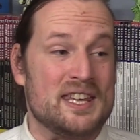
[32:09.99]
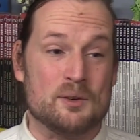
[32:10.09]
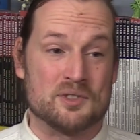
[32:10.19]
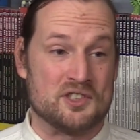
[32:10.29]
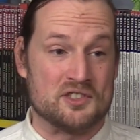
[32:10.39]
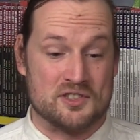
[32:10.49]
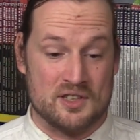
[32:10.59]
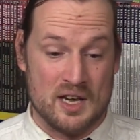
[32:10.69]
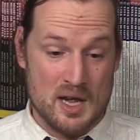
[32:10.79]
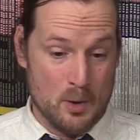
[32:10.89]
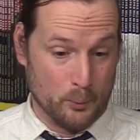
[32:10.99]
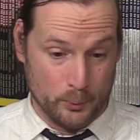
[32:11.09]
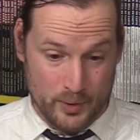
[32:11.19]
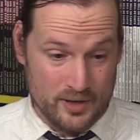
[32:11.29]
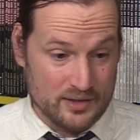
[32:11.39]
he was just
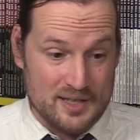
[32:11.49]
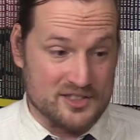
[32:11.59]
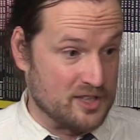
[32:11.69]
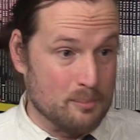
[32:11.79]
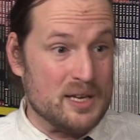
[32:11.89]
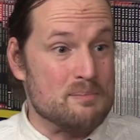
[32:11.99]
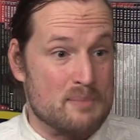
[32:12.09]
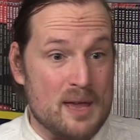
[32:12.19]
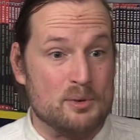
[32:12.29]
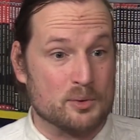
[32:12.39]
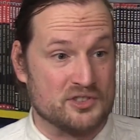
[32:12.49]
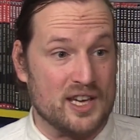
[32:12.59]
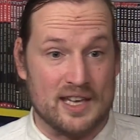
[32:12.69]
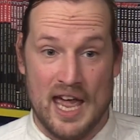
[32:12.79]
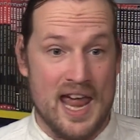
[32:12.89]
like somebody maybe was
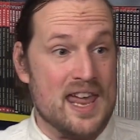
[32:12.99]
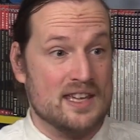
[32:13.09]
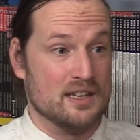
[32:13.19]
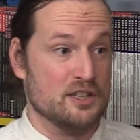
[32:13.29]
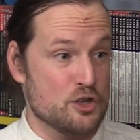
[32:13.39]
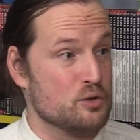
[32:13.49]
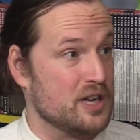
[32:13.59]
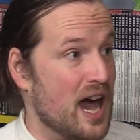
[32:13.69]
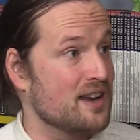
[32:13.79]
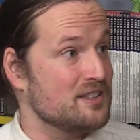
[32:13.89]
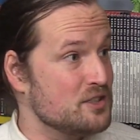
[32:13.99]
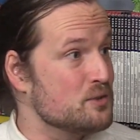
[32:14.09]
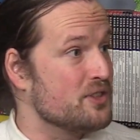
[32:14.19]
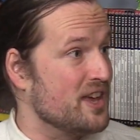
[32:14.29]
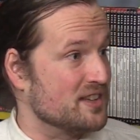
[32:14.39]
like, "Hey, you gotta
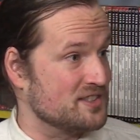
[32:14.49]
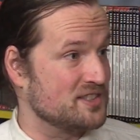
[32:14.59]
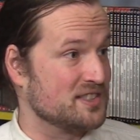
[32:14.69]
do this." I